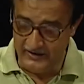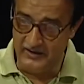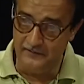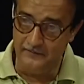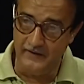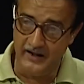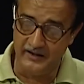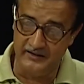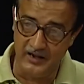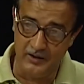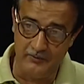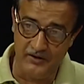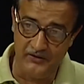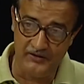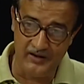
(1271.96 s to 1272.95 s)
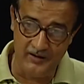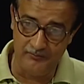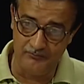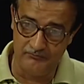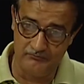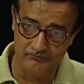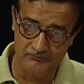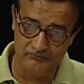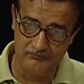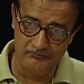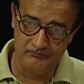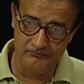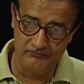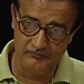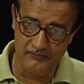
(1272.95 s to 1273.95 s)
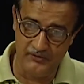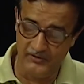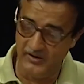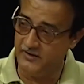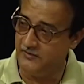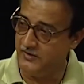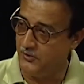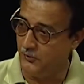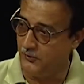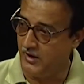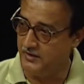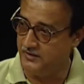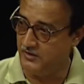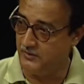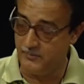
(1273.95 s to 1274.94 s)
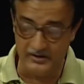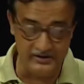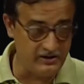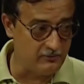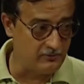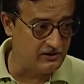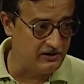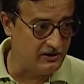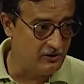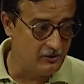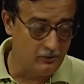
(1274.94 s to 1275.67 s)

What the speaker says: in fact, there were some secret societies, particularly